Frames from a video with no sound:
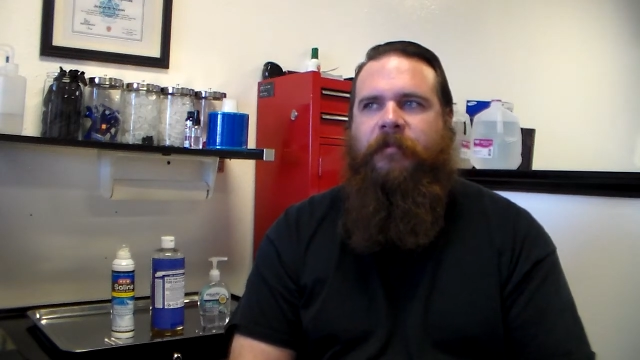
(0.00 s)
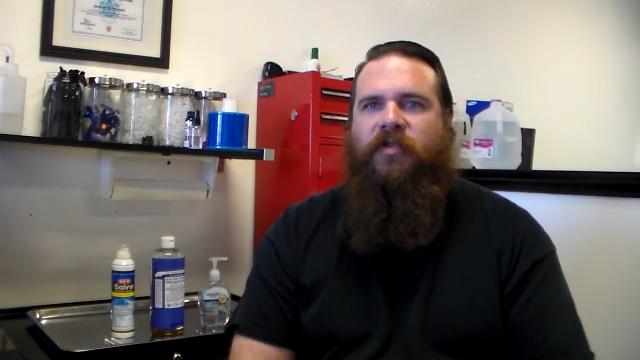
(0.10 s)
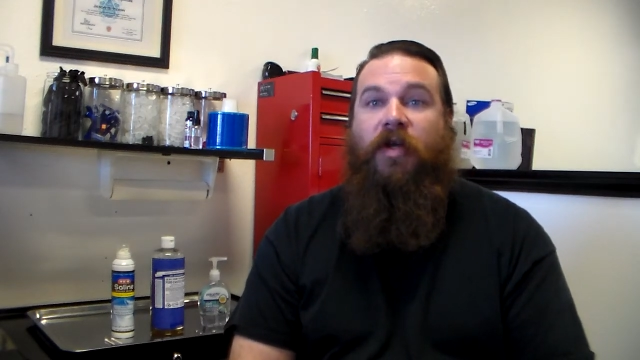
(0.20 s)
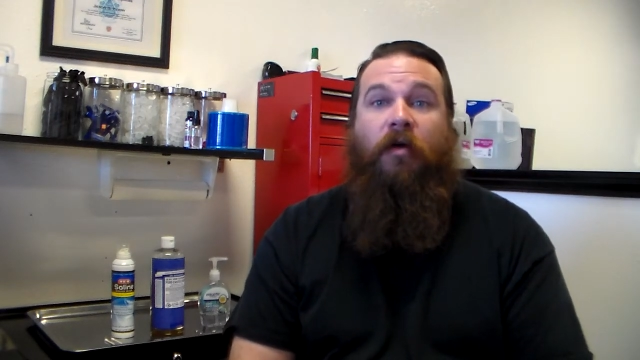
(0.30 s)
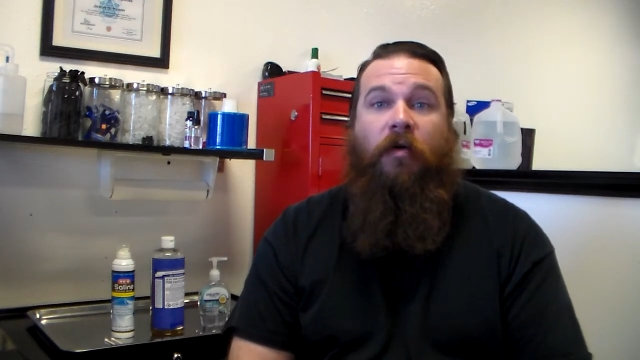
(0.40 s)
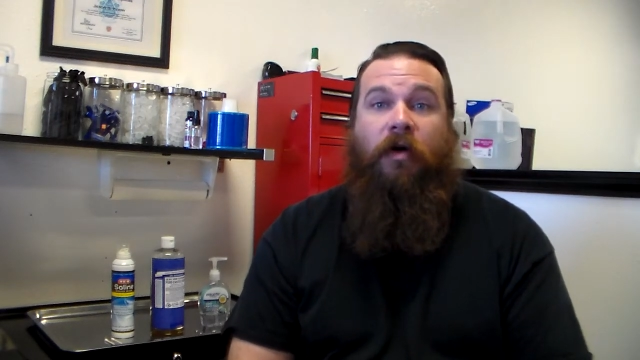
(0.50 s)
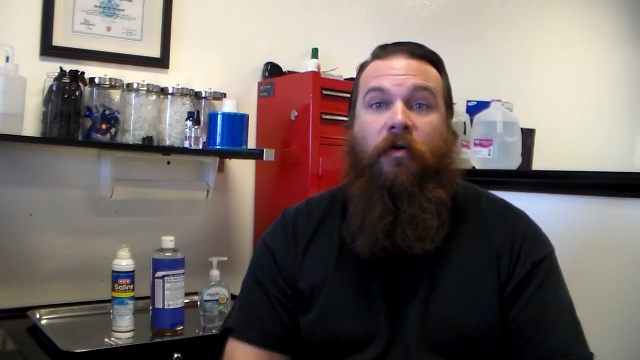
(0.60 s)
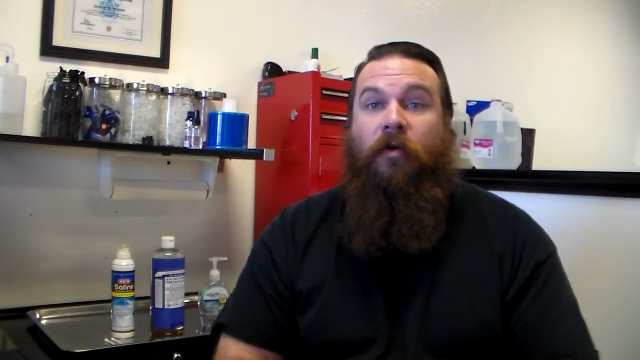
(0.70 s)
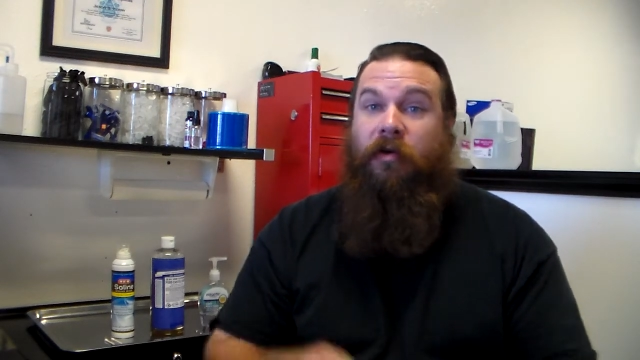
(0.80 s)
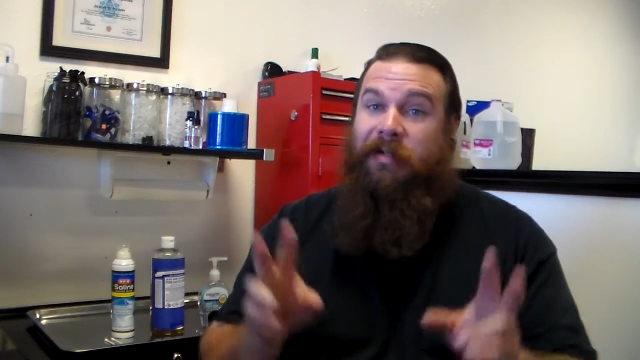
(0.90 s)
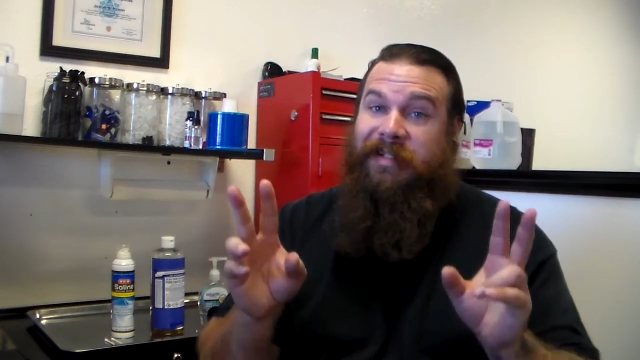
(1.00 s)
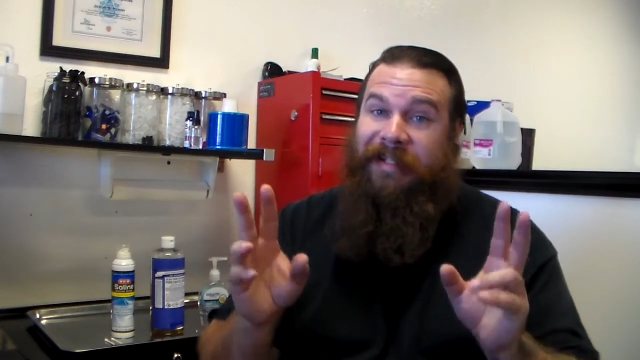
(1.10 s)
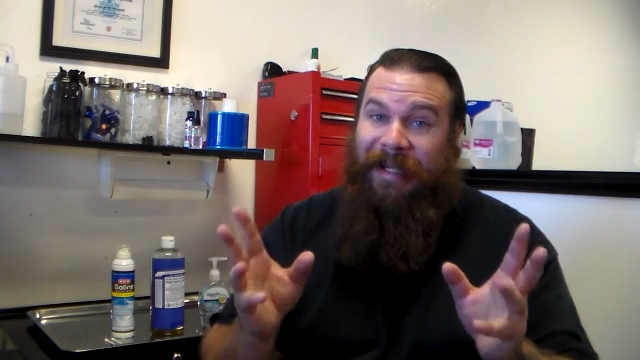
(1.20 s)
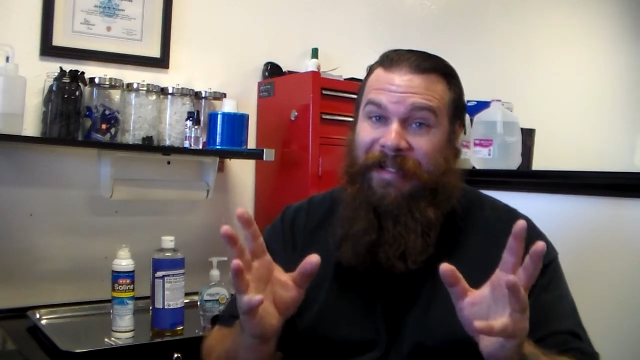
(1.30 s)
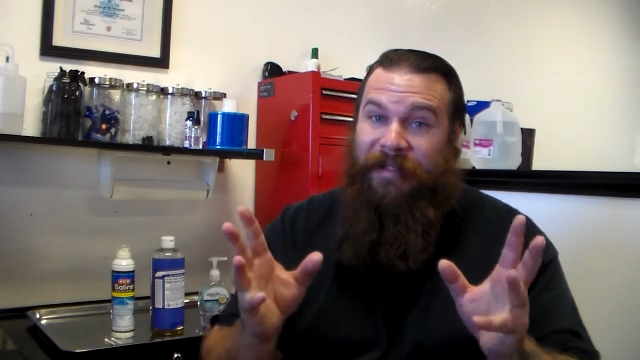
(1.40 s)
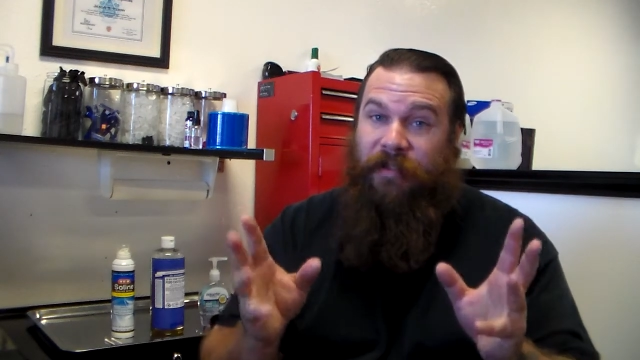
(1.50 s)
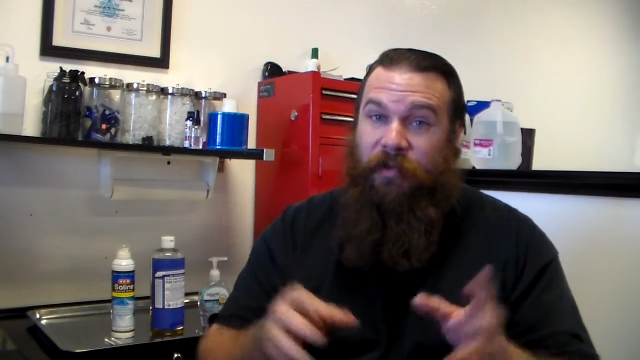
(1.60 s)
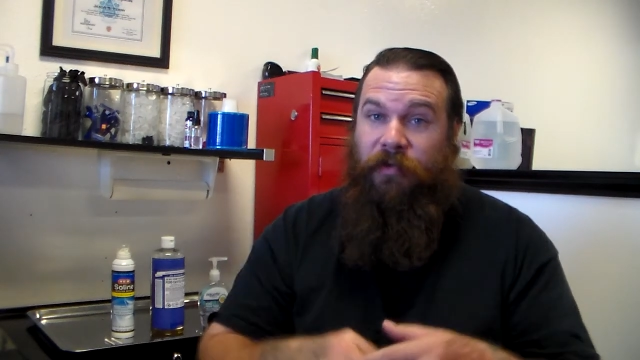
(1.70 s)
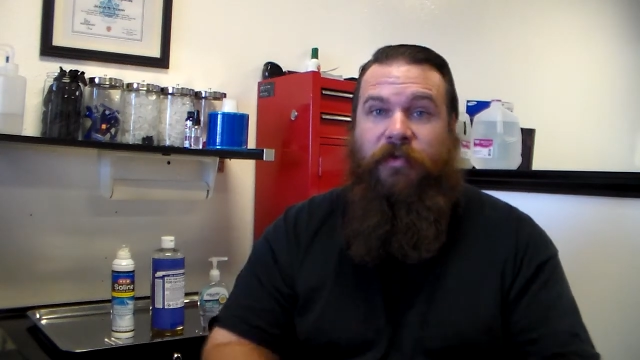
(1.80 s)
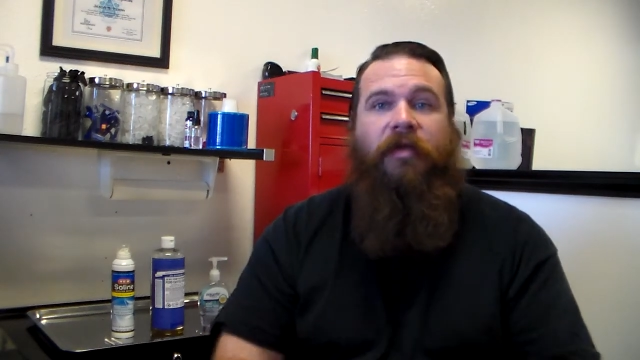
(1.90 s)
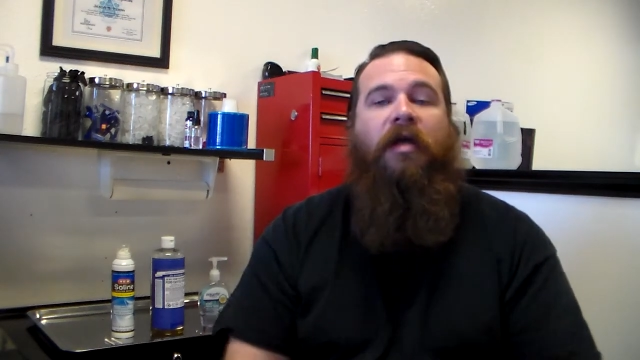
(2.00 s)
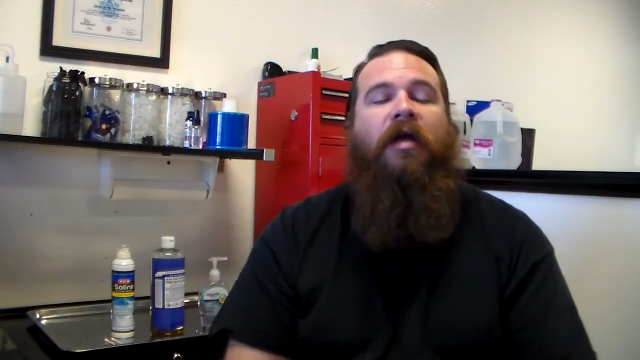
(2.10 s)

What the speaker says: saltwater or saline solution,